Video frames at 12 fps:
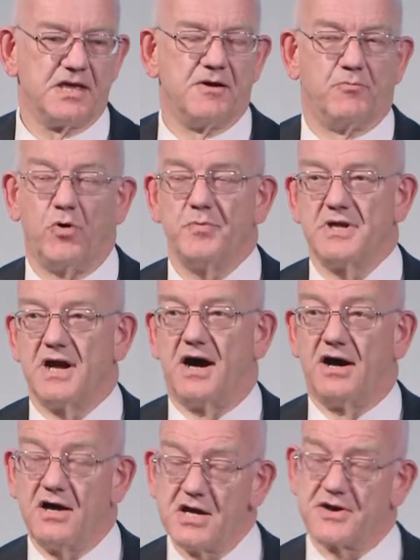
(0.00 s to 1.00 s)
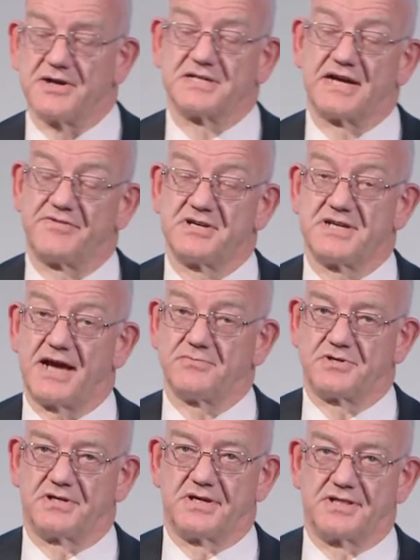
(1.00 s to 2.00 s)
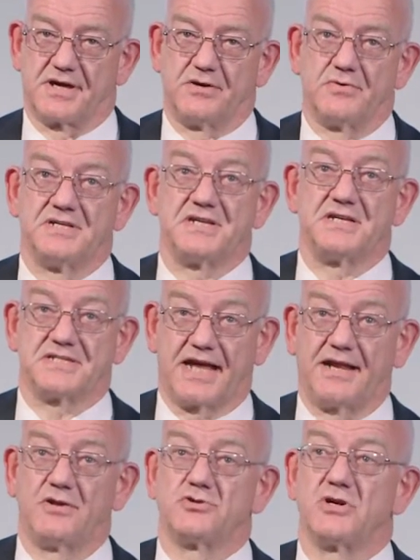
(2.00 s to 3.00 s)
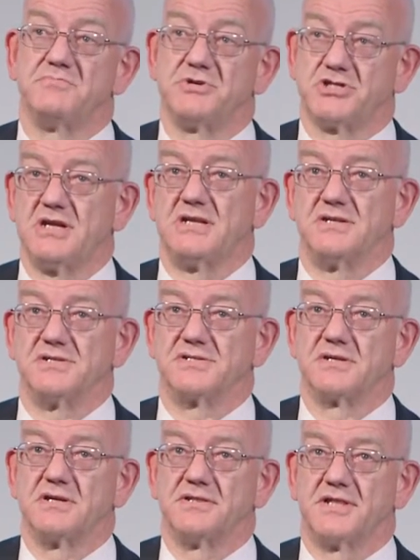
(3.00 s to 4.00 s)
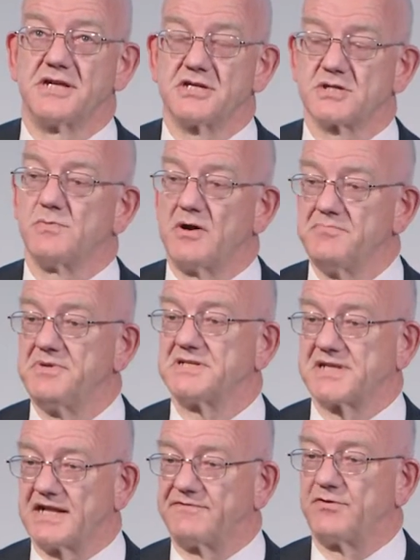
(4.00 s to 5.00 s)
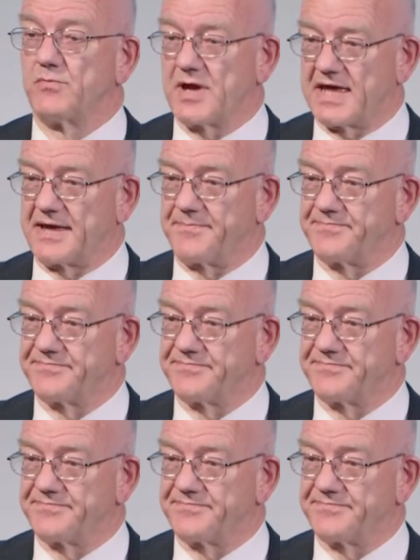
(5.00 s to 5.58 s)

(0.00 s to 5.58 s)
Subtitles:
What we are going to have, undoubtedly, though, is intelligent machines. They just won't be self-aware.